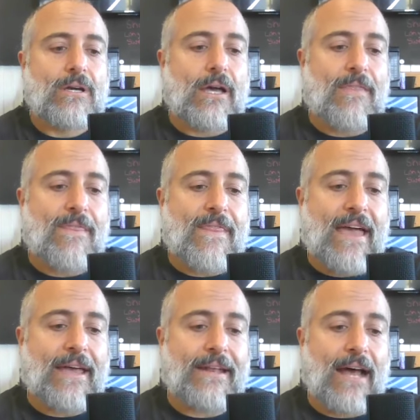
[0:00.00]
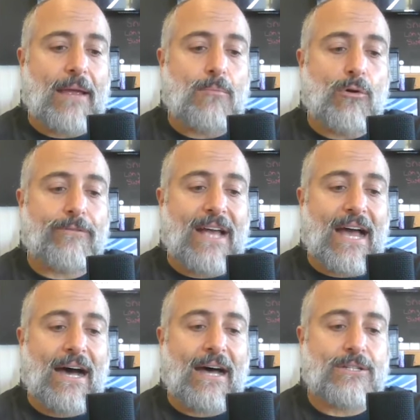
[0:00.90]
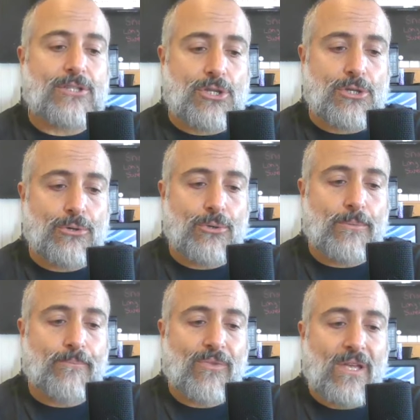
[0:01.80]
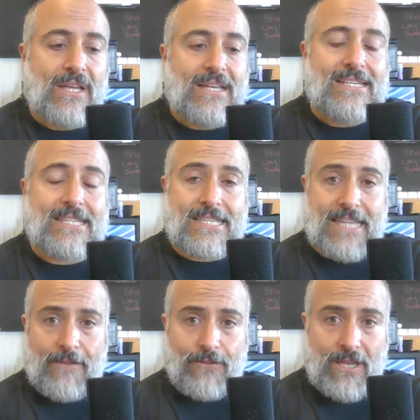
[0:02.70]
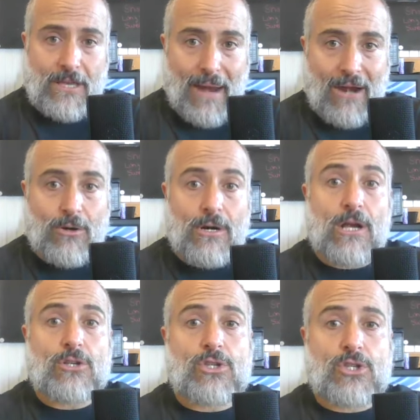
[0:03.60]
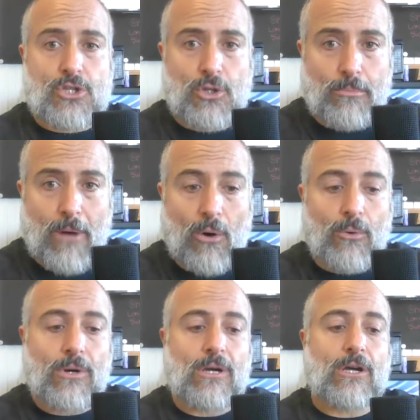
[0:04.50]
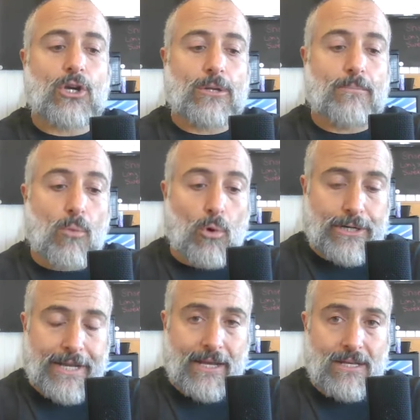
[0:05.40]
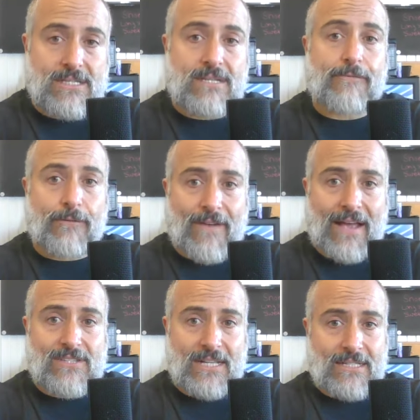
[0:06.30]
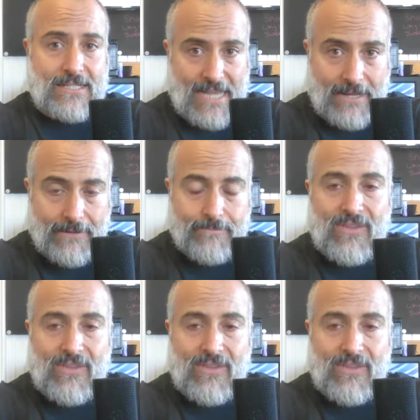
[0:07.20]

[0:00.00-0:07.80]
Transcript: And then I moved on to safety bar sumo good mornings for 5 sets of 10.